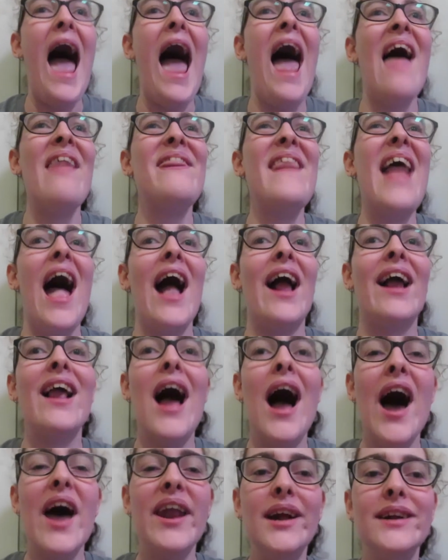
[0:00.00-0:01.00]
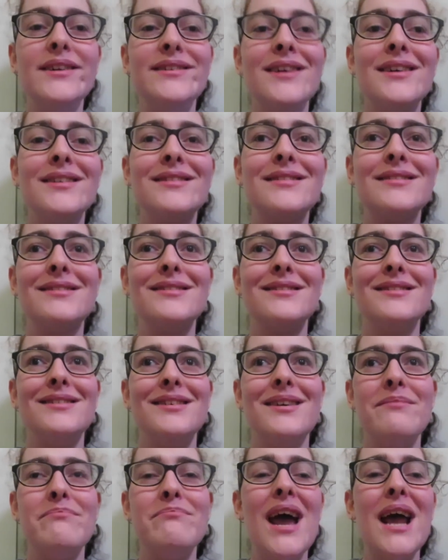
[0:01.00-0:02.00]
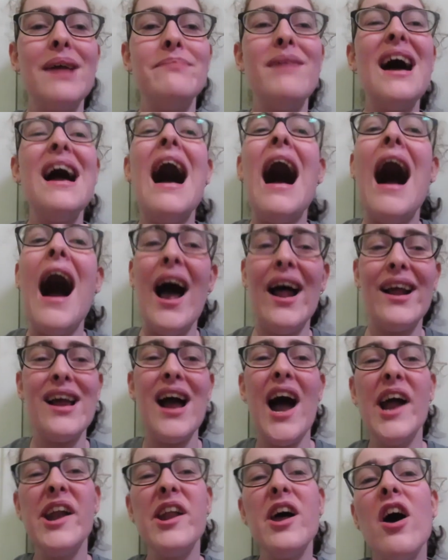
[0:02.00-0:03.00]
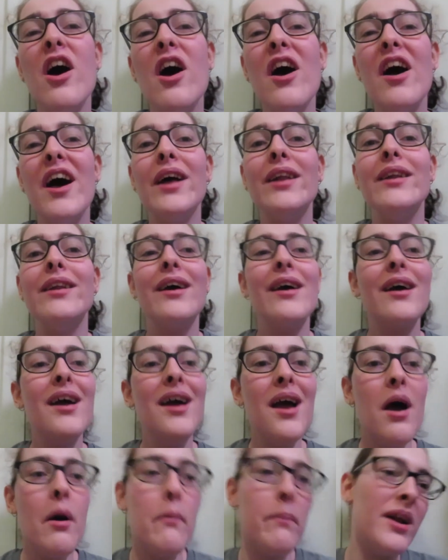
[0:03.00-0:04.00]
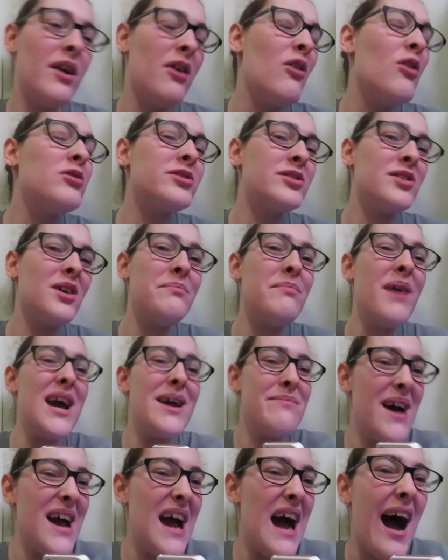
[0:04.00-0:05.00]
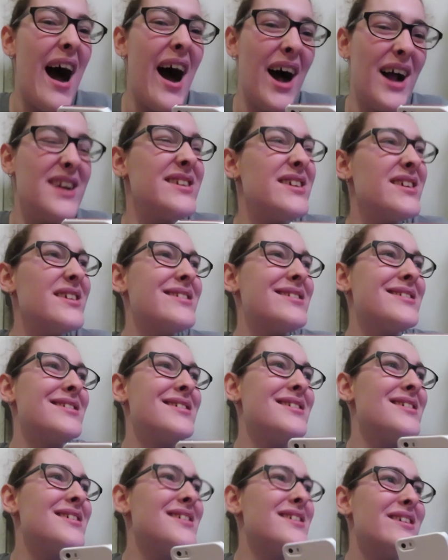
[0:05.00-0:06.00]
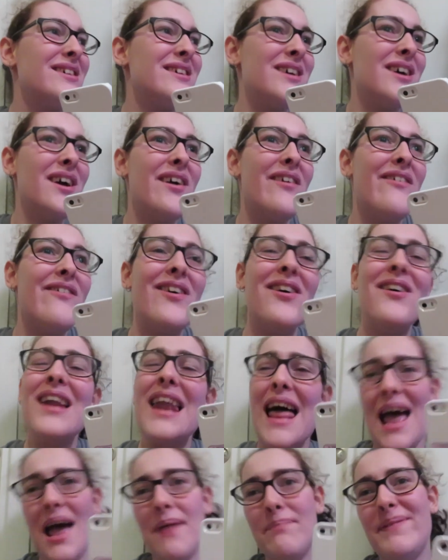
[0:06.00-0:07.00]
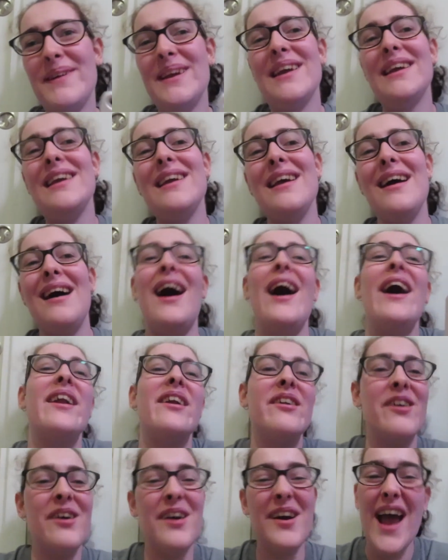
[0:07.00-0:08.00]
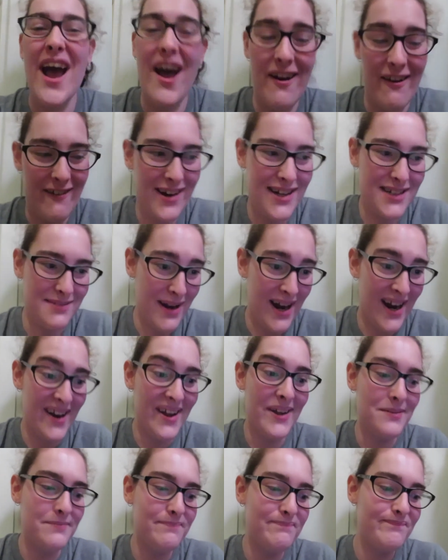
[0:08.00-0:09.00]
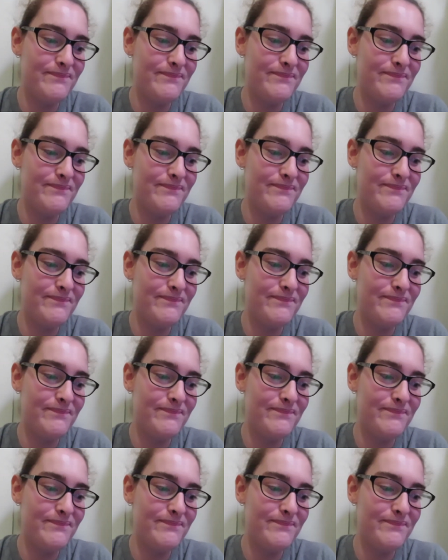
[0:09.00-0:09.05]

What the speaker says: And that kind of just made my heart kind of hurt. But it also made my heart just feel happy. I don't know how to explain it.